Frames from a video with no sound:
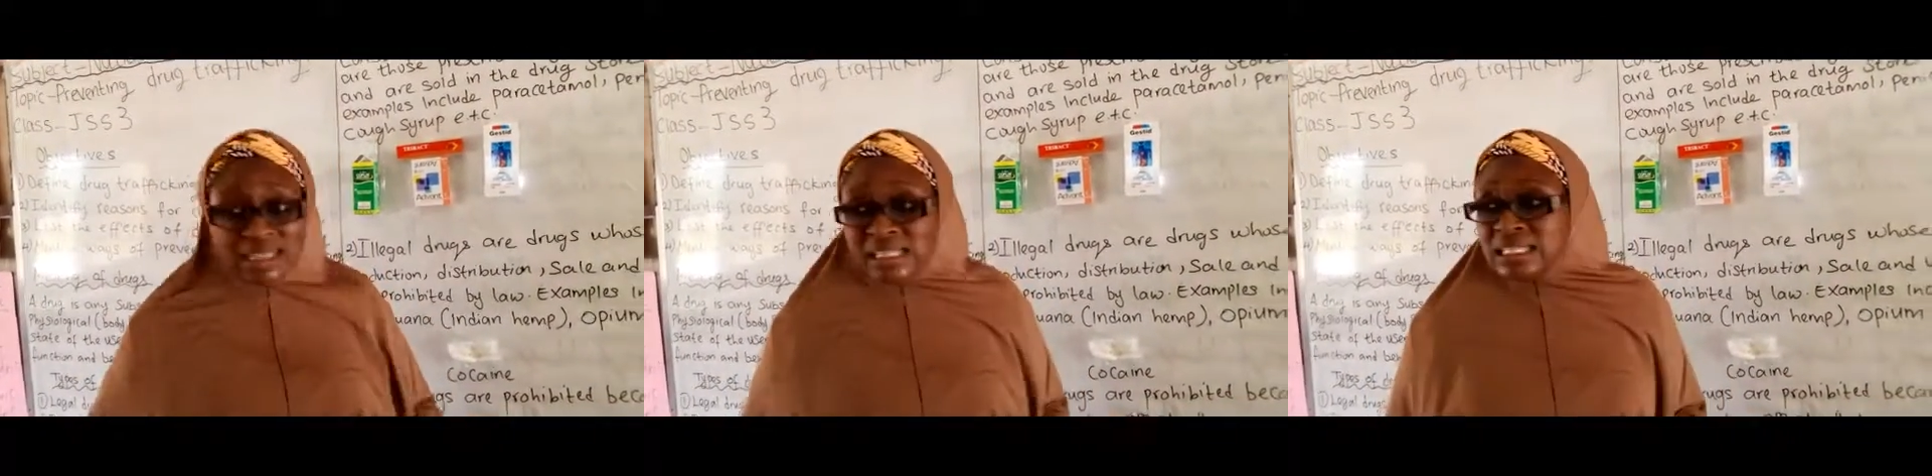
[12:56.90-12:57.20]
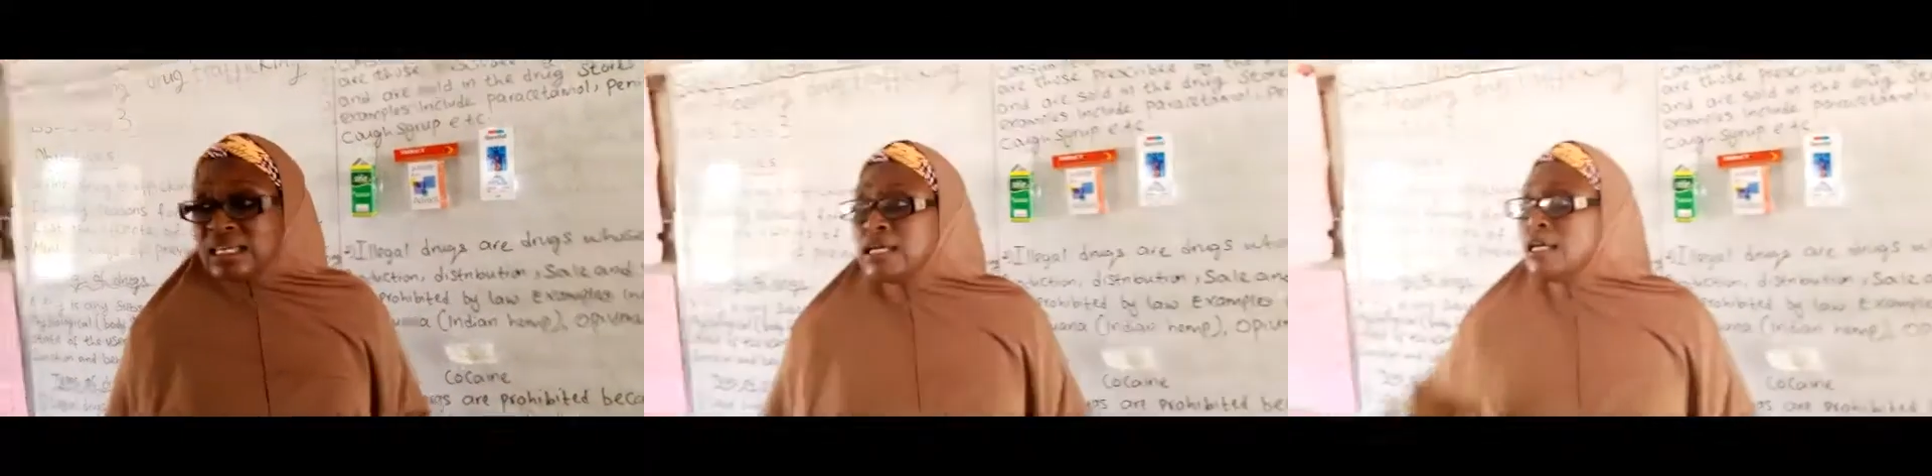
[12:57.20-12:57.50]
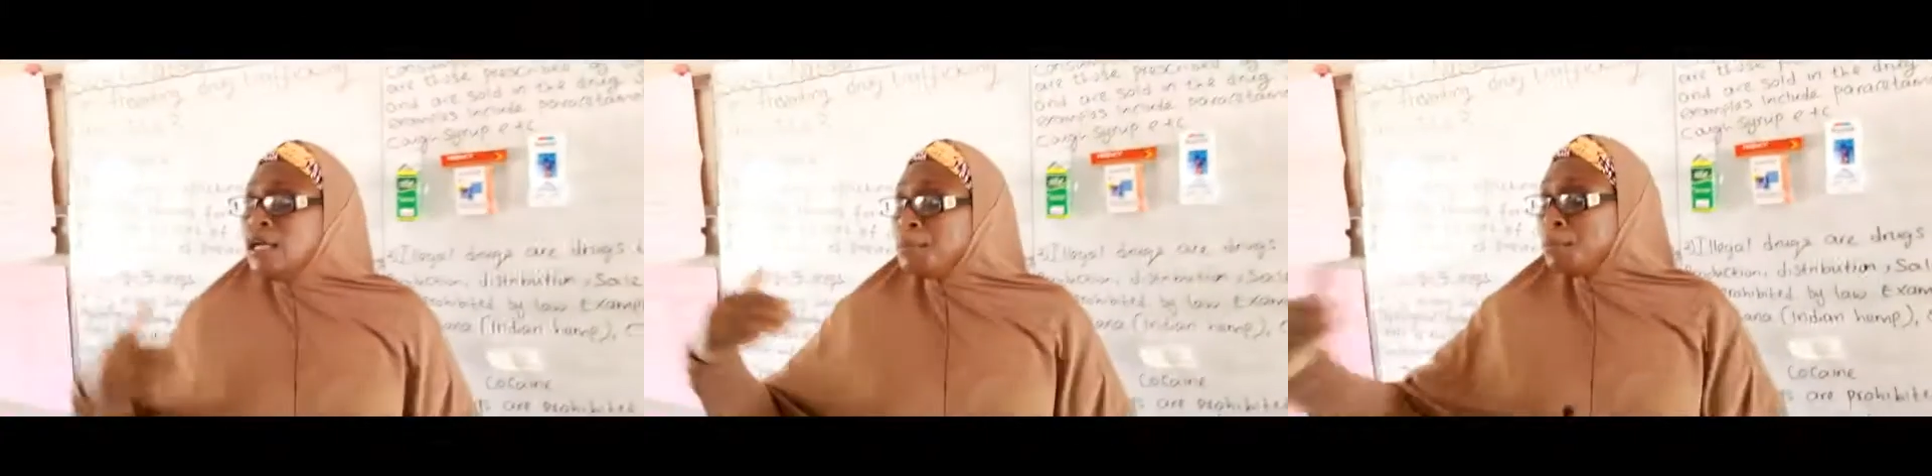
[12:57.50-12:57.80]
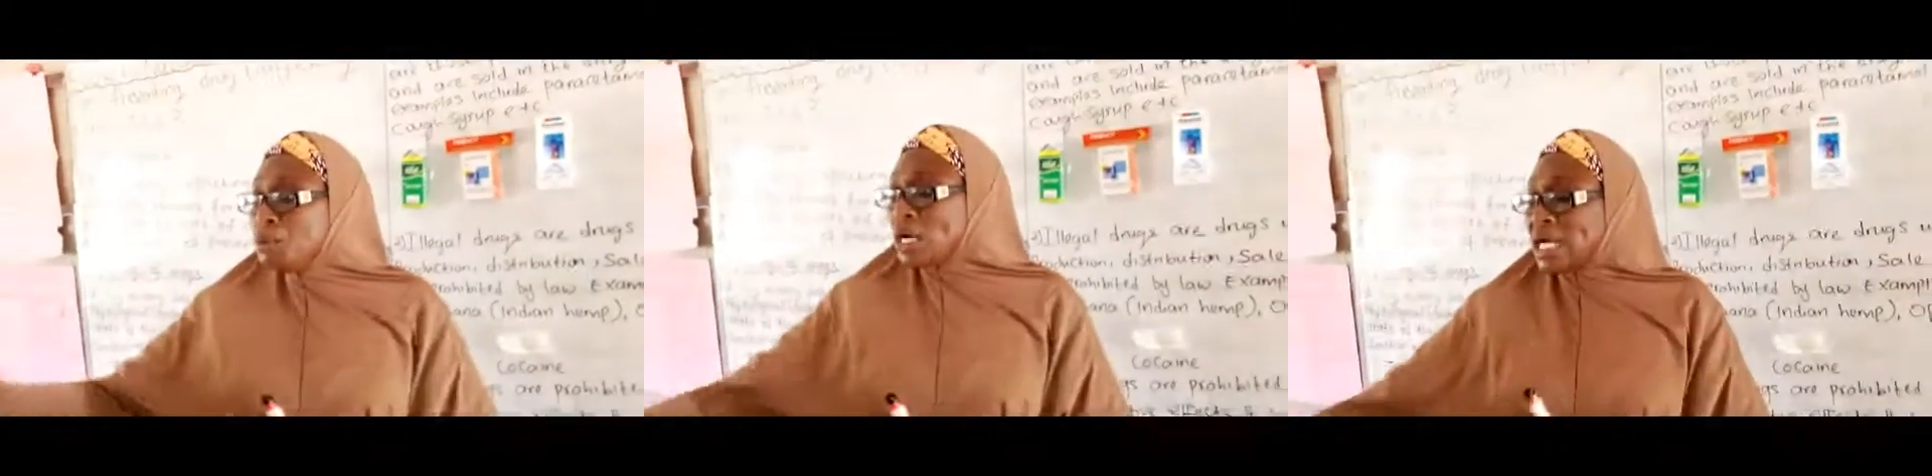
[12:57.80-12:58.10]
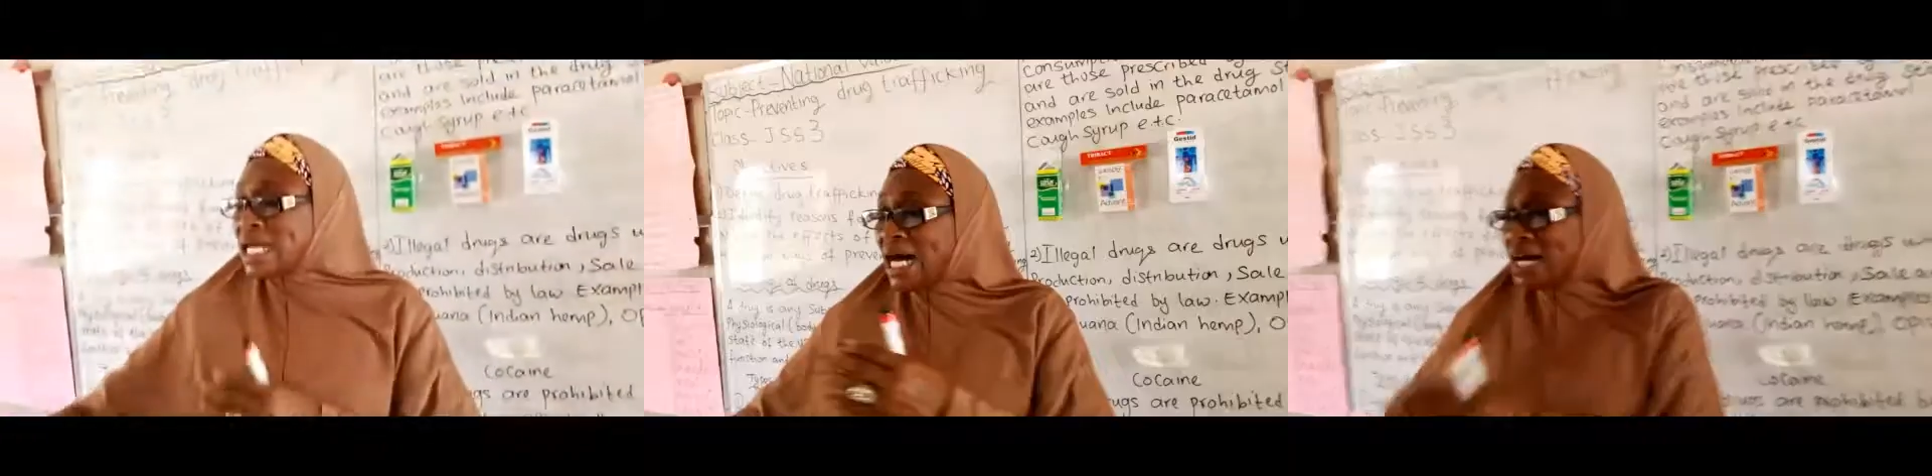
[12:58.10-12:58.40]
thing, people
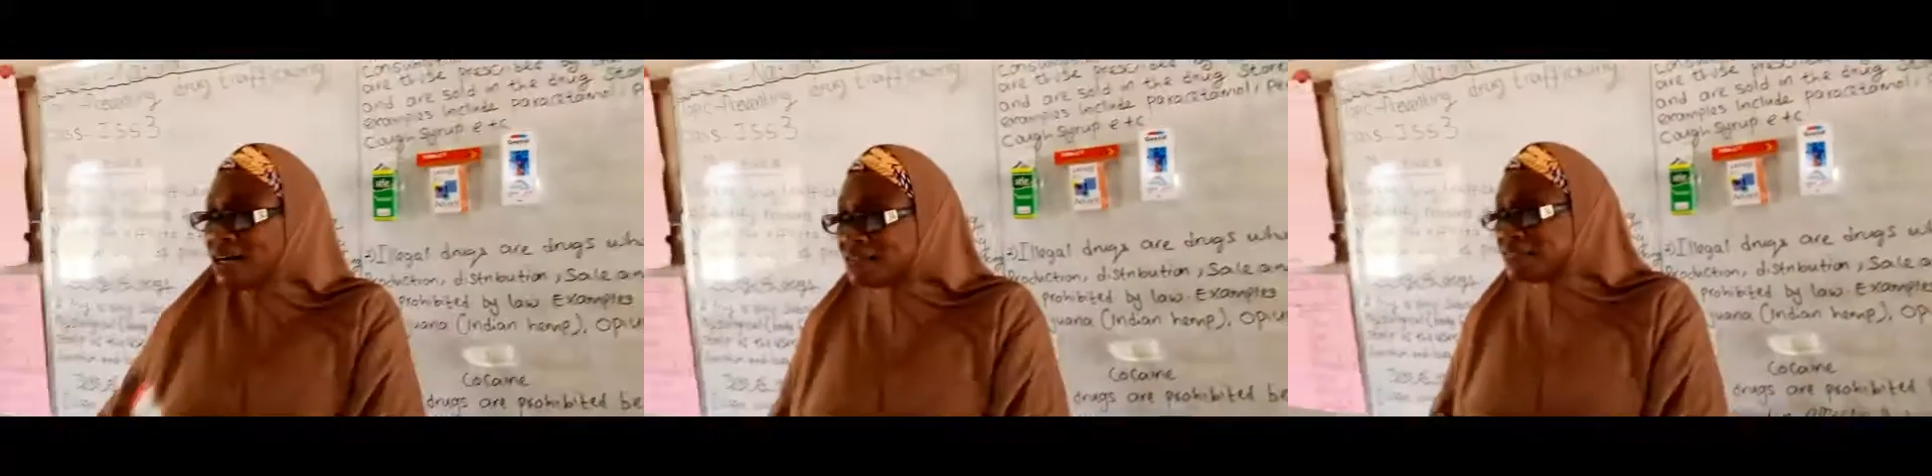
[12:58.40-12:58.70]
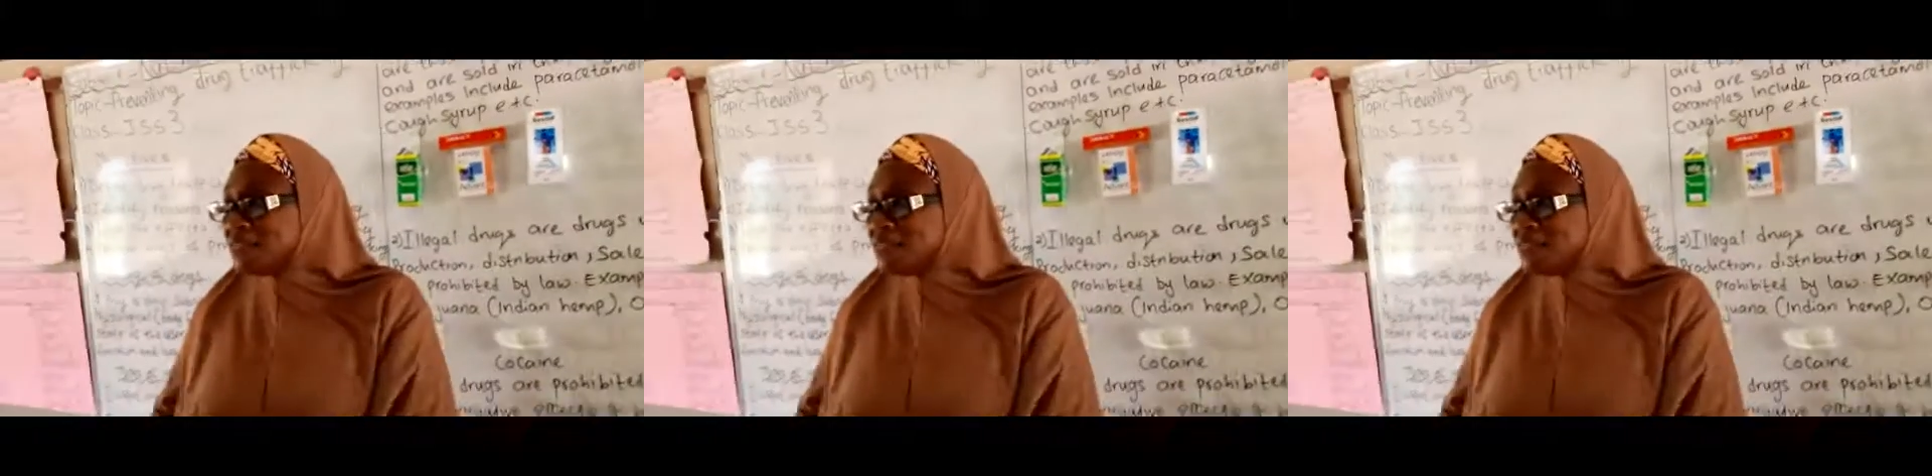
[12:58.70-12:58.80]
can have